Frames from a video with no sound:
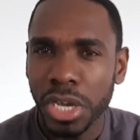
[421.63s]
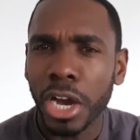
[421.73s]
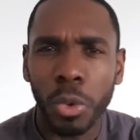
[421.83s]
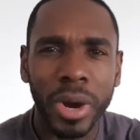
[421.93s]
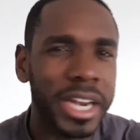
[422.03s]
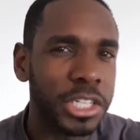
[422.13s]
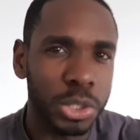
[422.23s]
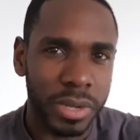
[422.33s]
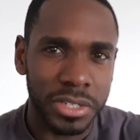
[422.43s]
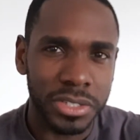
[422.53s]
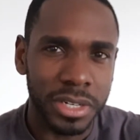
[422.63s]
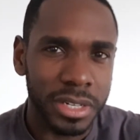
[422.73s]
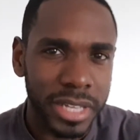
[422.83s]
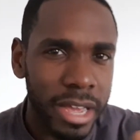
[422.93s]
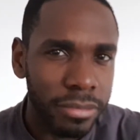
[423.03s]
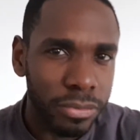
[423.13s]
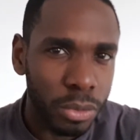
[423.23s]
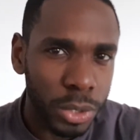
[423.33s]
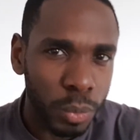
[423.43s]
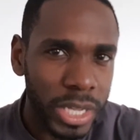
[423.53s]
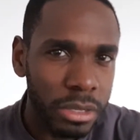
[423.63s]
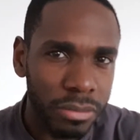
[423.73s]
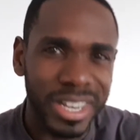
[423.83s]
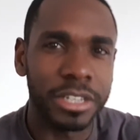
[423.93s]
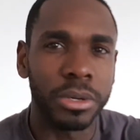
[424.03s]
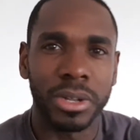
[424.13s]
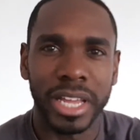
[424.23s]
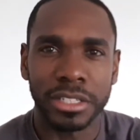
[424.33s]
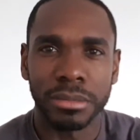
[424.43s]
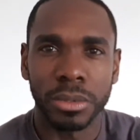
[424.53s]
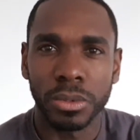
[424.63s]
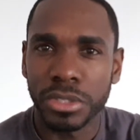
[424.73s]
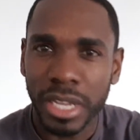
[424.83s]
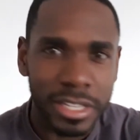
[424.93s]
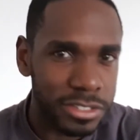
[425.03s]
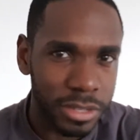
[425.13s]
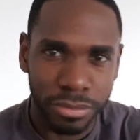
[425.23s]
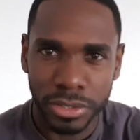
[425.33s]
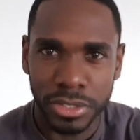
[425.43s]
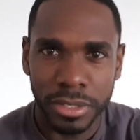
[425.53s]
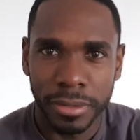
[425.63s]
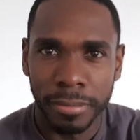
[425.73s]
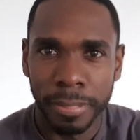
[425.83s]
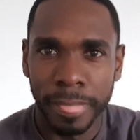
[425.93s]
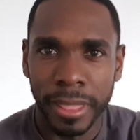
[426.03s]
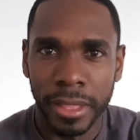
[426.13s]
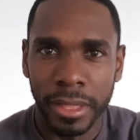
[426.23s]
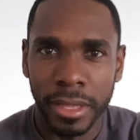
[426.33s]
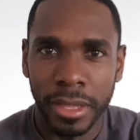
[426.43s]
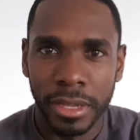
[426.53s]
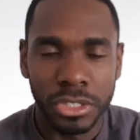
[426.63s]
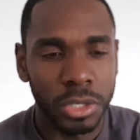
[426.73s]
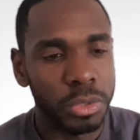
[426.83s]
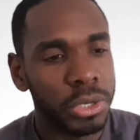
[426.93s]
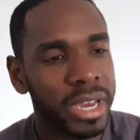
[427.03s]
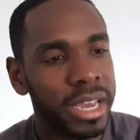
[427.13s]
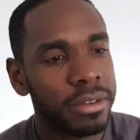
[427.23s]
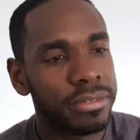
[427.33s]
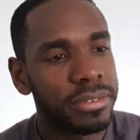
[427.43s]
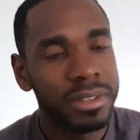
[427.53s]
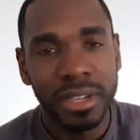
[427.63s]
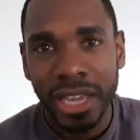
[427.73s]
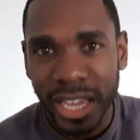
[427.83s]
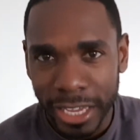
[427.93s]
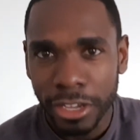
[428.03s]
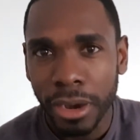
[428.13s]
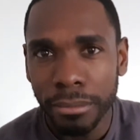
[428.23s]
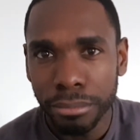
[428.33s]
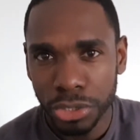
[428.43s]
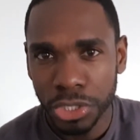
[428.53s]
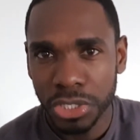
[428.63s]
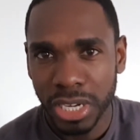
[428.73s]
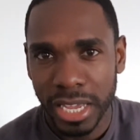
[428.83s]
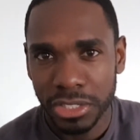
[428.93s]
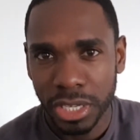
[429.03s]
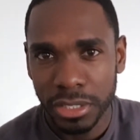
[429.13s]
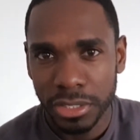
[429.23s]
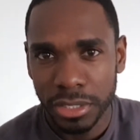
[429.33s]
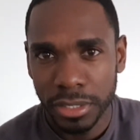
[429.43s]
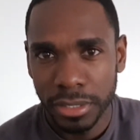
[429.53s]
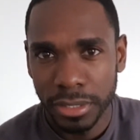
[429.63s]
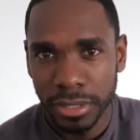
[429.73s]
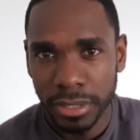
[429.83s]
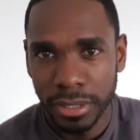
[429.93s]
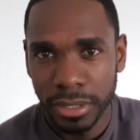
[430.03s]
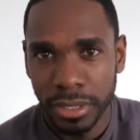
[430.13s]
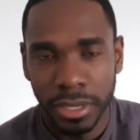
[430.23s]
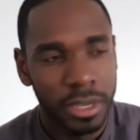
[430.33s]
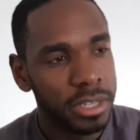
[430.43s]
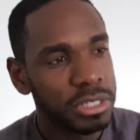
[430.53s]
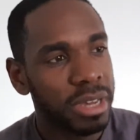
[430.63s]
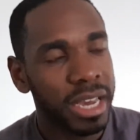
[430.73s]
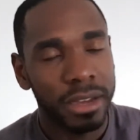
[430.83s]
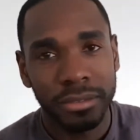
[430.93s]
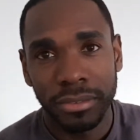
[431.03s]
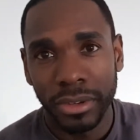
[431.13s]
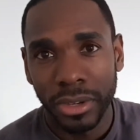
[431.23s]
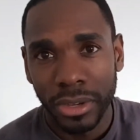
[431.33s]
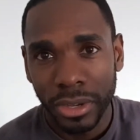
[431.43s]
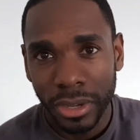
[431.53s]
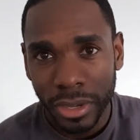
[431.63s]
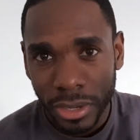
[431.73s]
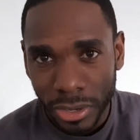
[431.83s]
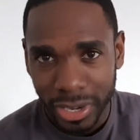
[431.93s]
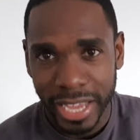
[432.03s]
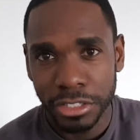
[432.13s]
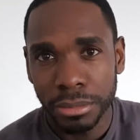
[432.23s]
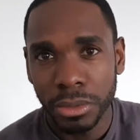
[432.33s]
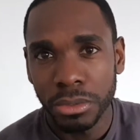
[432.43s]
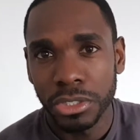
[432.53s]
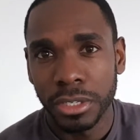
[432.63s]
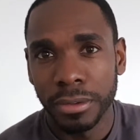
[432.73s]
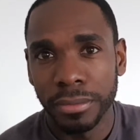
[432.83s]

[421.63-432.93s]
are quite interesting, and therefore the way you value collectibles is different. So you have income producing assets, you have collectibles,